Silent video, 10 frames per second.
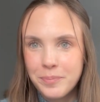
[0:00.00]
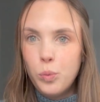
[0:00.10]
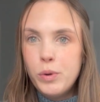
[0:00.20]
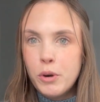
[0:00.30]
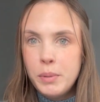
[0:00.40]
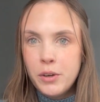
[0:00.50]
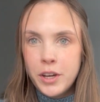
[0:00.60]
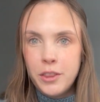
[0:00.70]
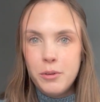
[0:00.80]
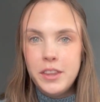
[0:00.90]
We will be
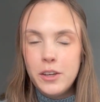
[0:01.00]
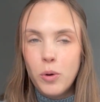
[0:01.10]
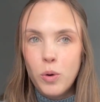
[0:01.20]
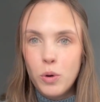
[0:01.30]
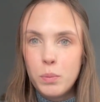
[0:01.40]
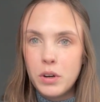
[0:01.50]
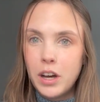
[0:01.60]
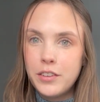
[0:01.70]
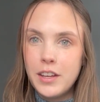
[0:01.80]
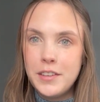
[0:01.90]
going through the whole
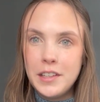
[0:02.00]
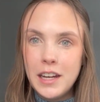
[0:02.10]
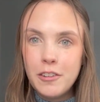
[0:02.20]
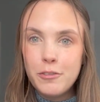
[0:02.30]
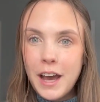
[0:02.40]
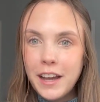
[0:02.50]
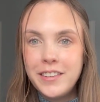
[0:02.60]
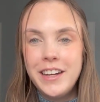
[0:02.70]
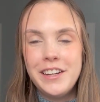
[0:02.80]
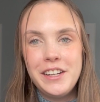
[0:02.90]
process, getting
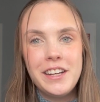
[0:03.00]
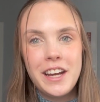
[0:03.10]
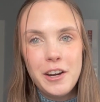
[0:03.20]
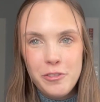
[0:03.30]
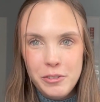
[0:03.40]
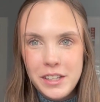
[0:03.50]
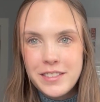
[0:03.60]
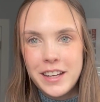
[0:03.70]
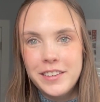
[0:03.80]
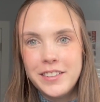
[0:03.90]
vaccinated, getting our
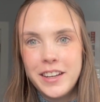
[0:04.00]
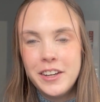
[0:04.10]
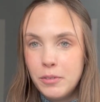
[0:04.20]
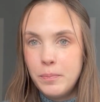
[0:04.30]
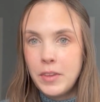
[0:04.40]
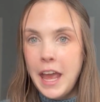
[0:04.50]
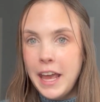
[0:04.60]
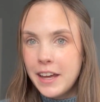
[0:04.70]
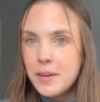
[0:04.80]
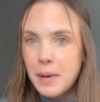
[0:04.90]
visas,
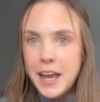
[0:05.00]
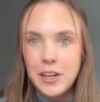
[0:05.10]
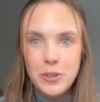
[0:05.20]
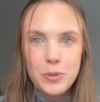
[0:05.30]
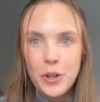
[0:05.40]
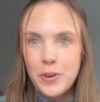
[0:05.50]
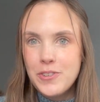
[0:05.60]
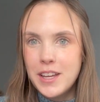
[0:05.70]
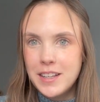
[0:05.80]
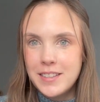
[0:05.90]
and buying new clothes
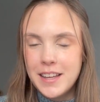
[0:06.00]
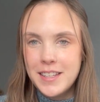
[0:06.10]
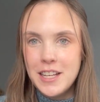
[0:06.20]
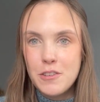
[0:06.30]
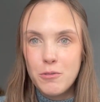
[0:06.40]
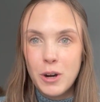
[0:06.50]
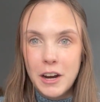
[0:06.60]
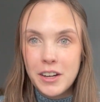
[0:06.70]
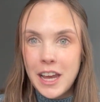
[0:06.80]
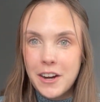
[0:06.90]
and necessities for our
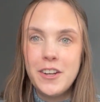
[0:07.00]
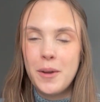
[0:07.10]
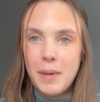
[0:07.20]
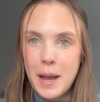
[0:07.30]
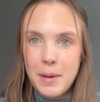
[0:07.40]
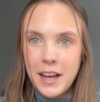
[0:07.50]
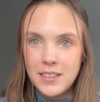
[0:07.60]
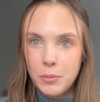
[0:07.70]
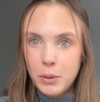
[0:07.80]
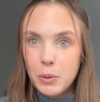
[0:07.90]
carry-on backpacks
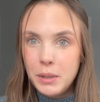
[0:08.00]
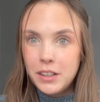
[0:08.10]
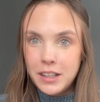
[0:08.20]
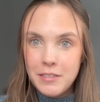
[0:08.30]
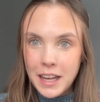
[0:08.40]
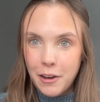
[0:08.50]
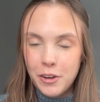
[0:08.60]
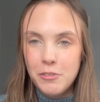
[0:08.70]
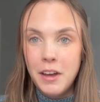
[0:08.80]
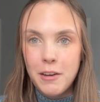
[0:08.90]
that we will be living out
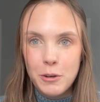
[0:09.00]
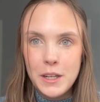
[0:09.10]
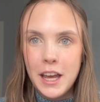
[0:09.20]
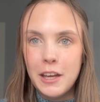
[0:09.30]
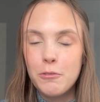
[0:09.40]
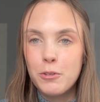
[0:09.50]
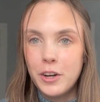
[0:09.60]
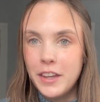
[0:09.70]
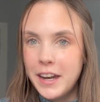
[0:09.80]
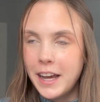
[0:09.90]
of every day for
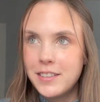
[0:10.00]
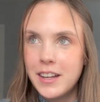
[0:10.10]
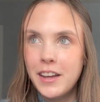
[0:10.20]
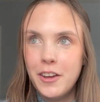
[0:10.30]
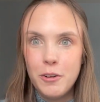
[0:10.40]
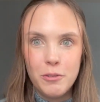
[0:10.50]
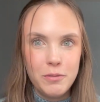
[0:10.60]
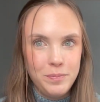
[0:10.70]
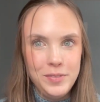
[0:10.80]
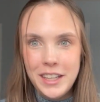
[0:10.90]
the next
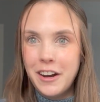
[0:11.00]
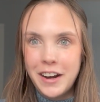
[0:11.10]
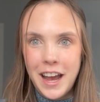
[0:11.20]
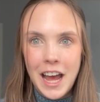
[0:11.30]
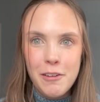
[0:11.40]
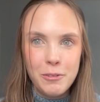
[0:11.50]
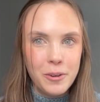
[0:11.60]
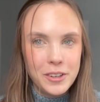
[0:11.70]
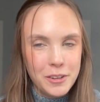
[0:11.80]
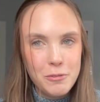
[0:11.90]
year and a half
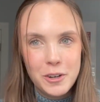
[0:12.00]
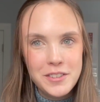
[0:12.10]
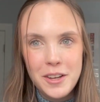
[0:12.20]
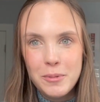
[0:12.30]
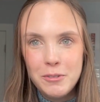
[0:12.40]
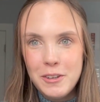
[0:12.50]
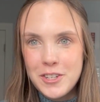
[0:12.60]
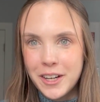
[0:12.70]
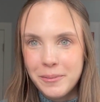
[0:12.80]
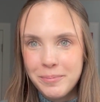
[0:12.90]
to foreseeable future.